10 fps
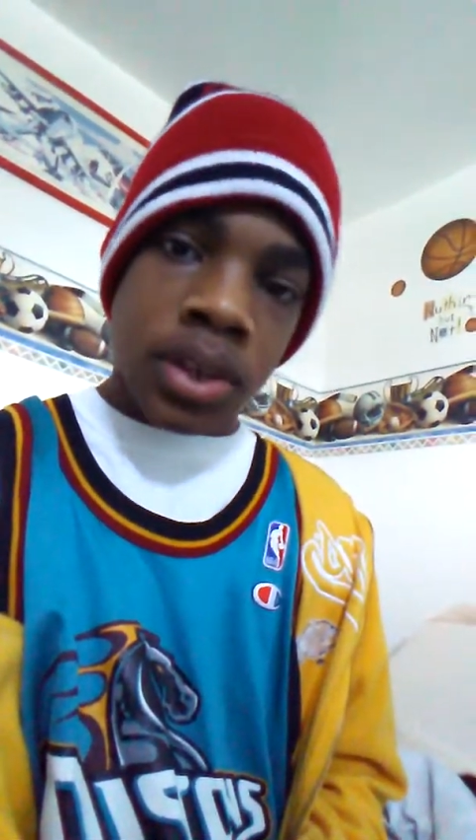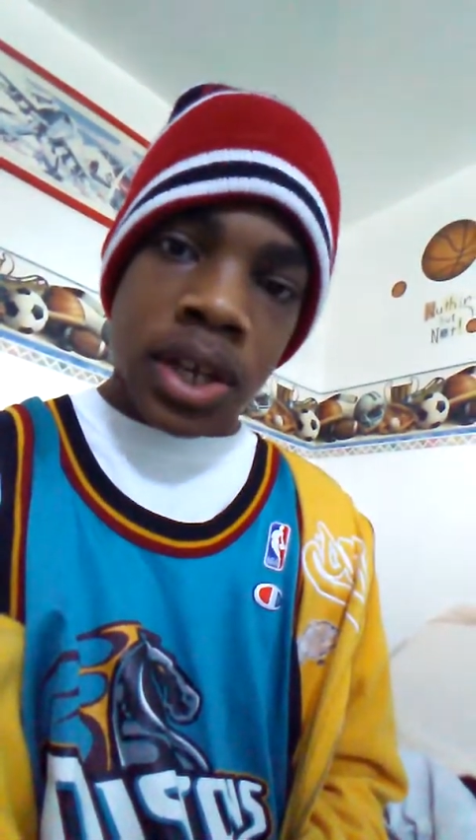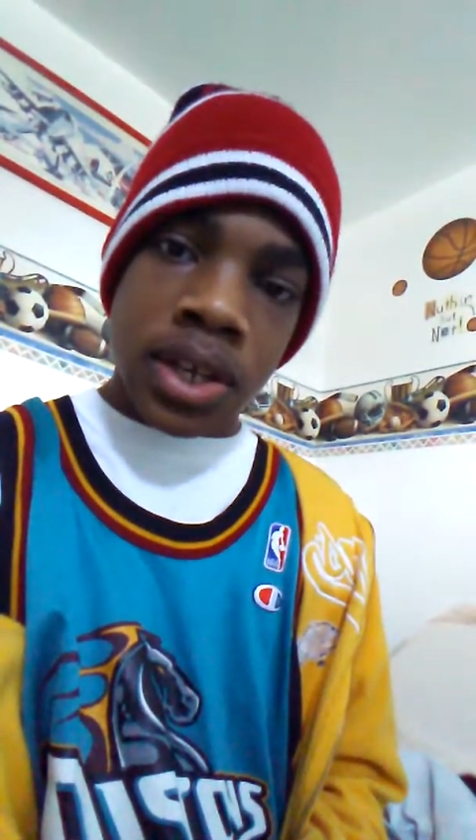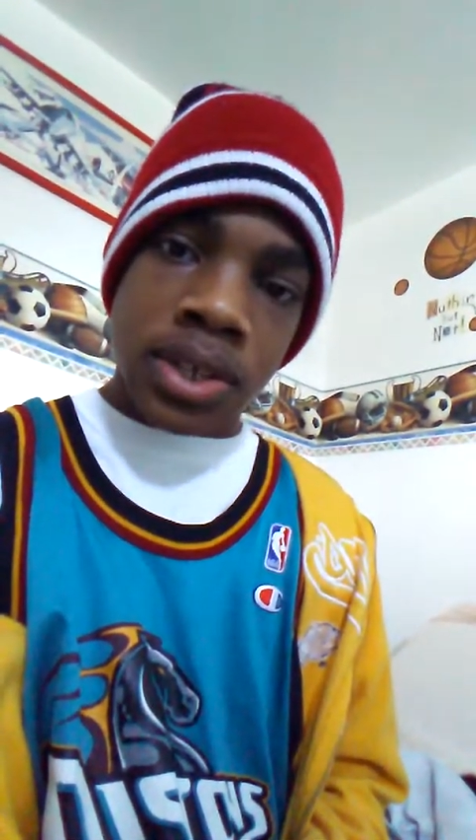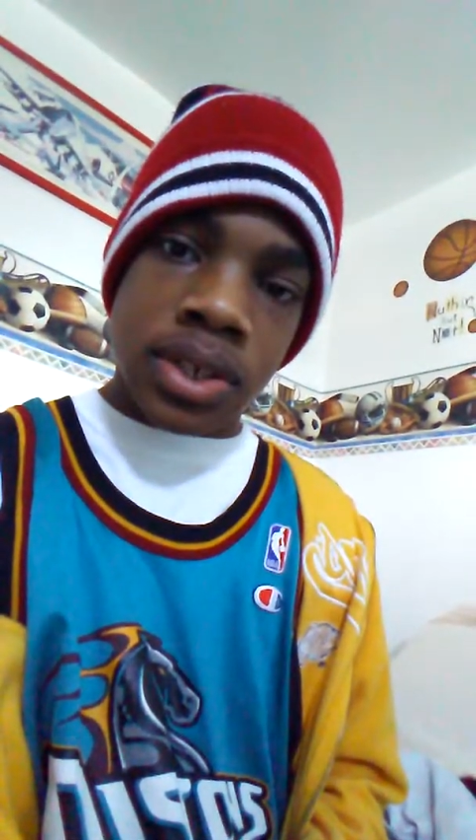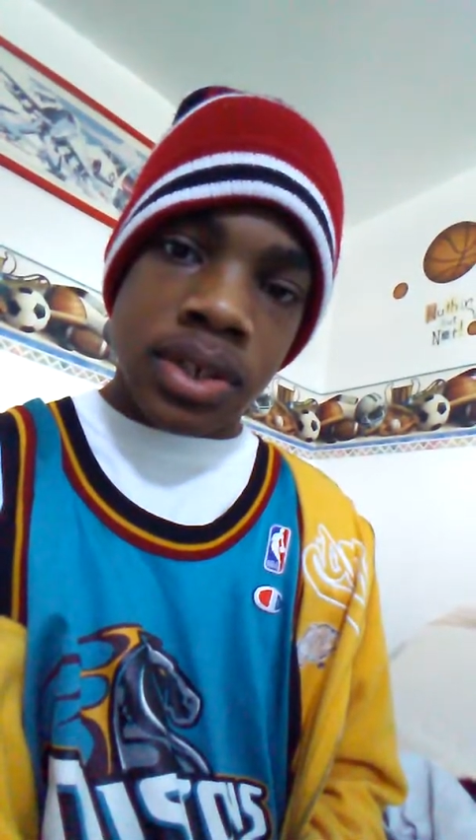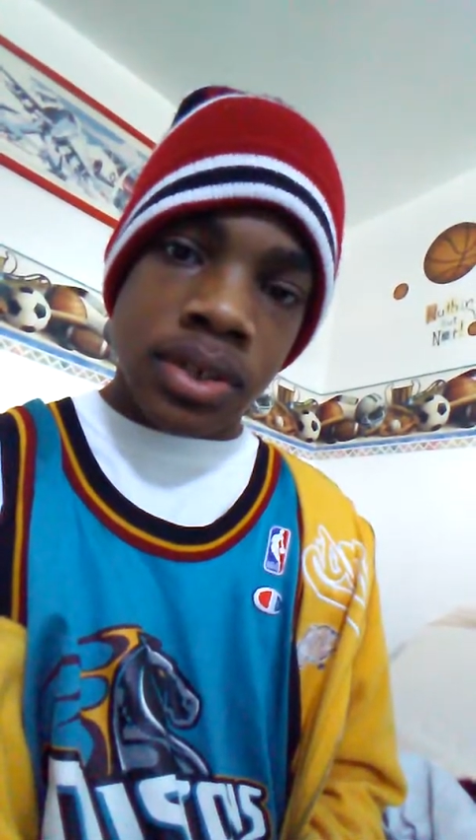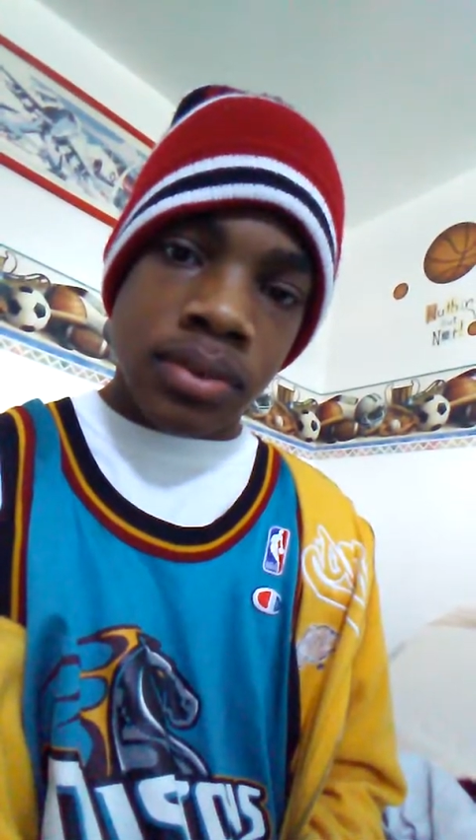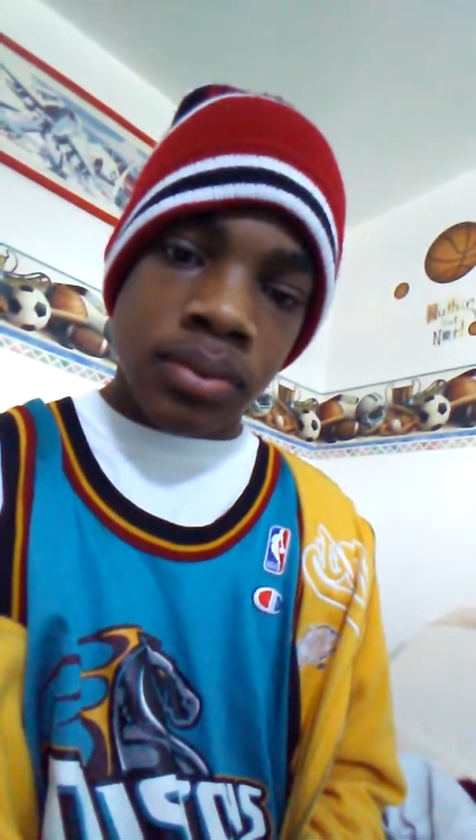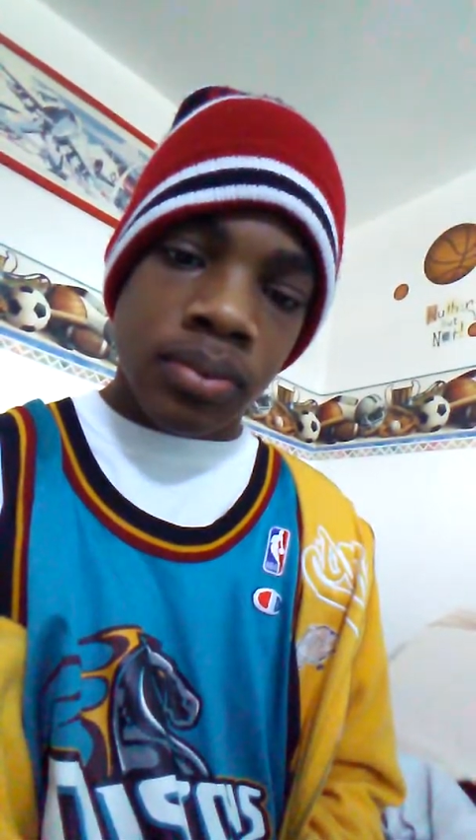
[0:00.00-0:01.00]
Yes,
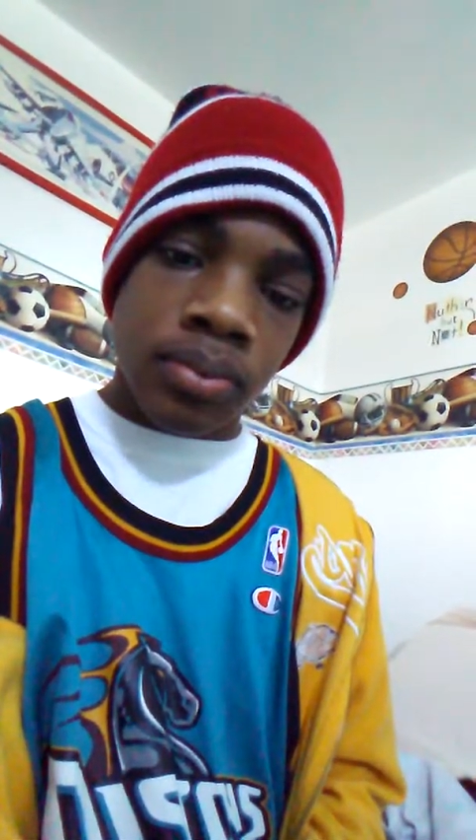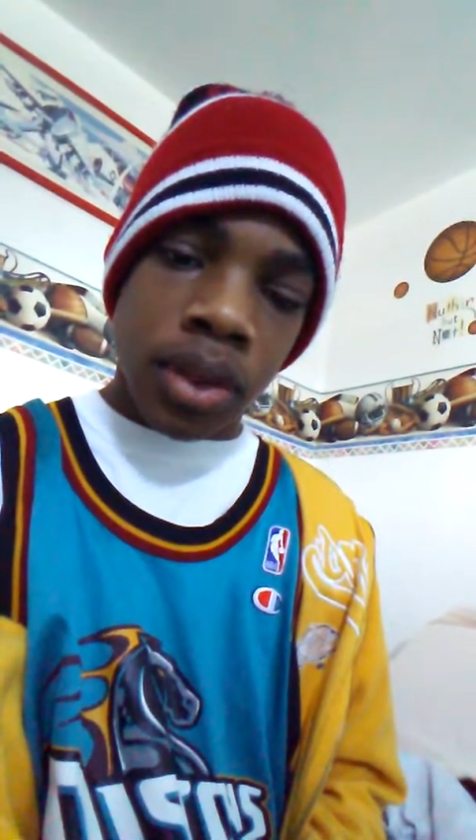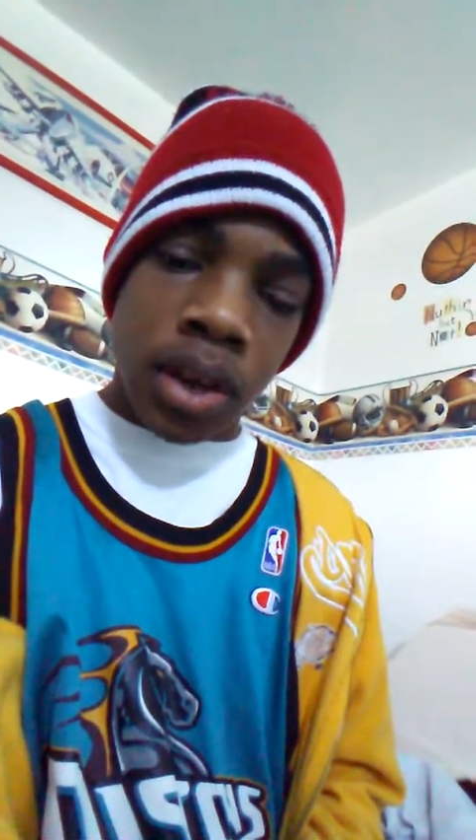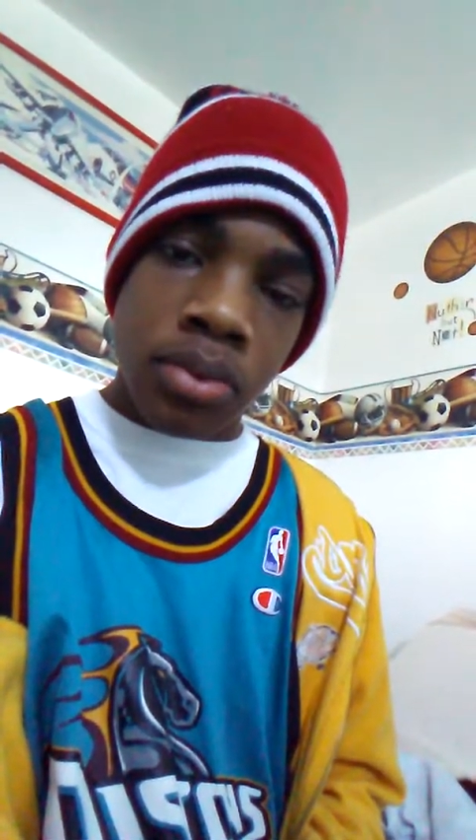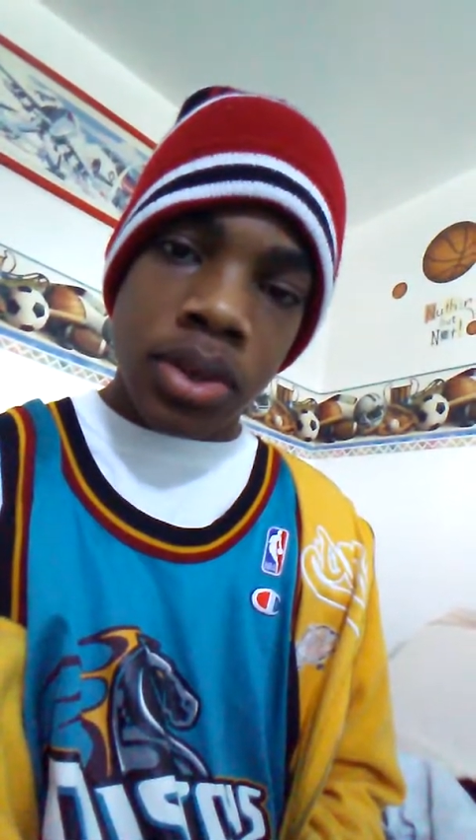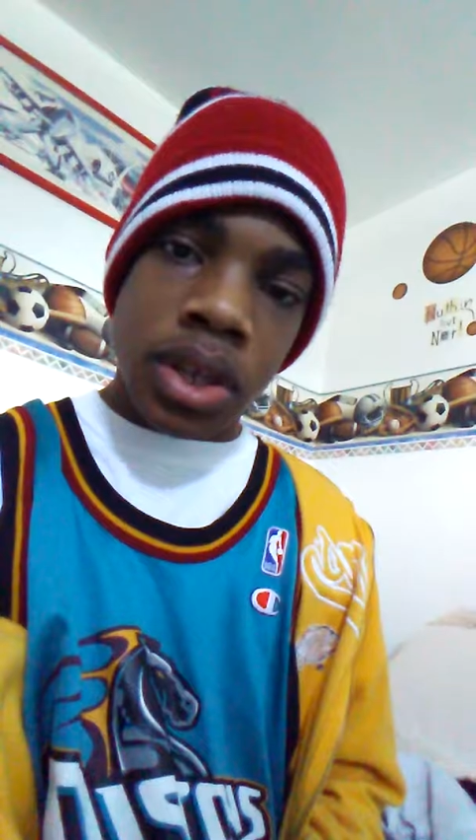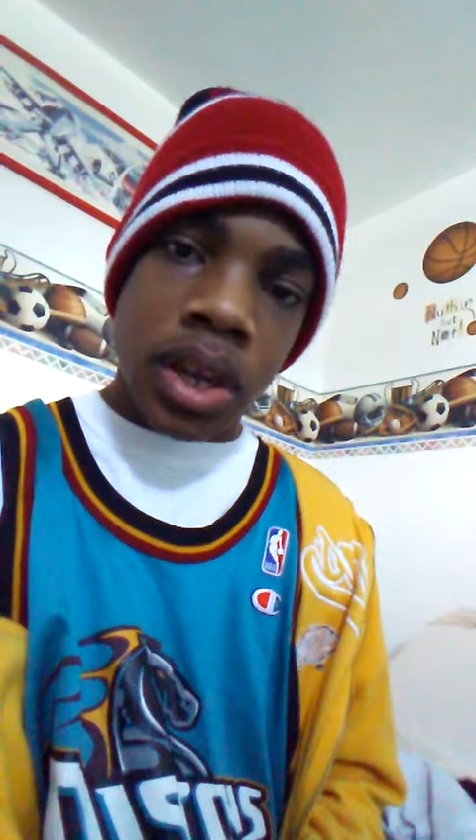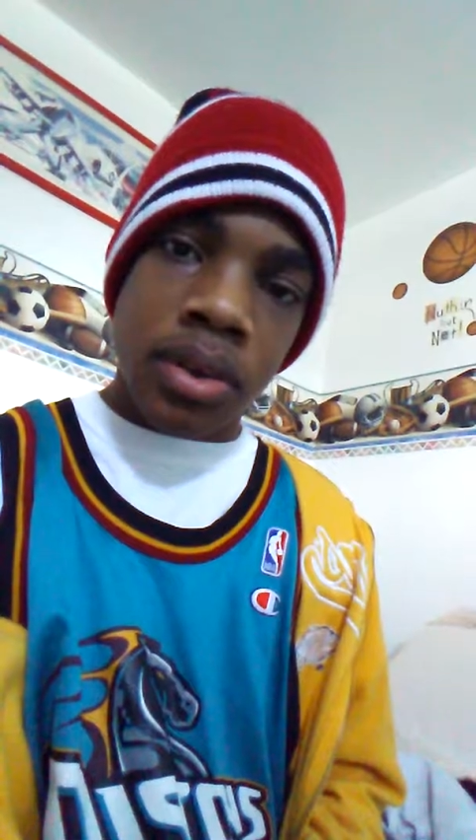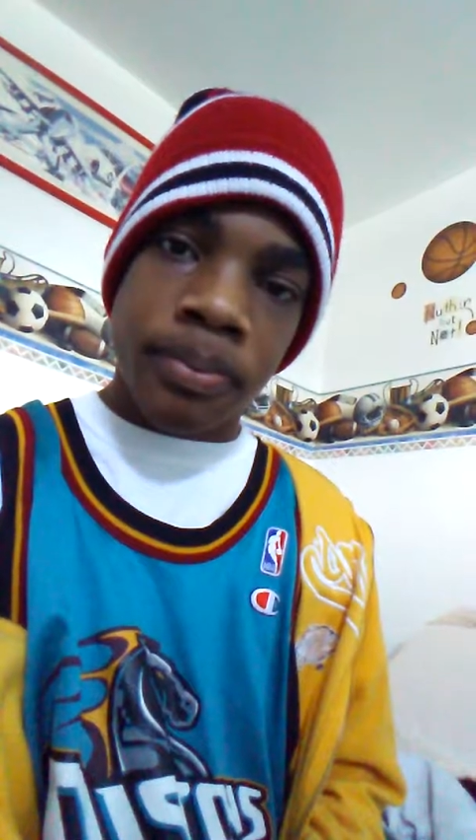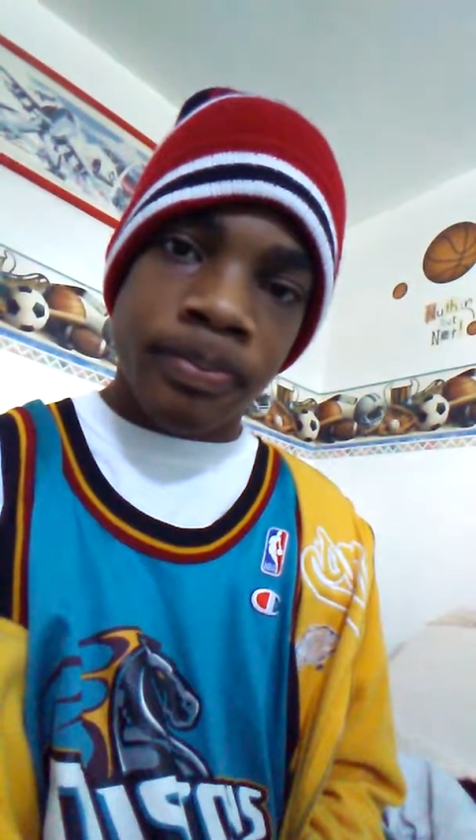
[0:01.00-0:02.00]
I really
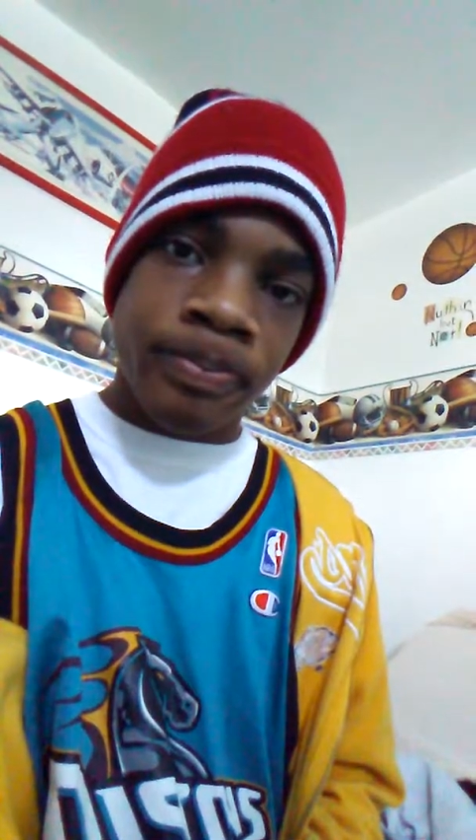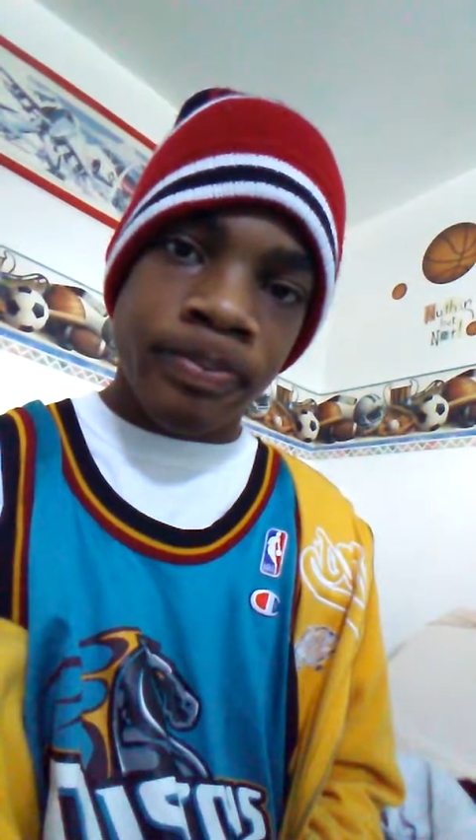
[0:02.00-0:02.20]
am.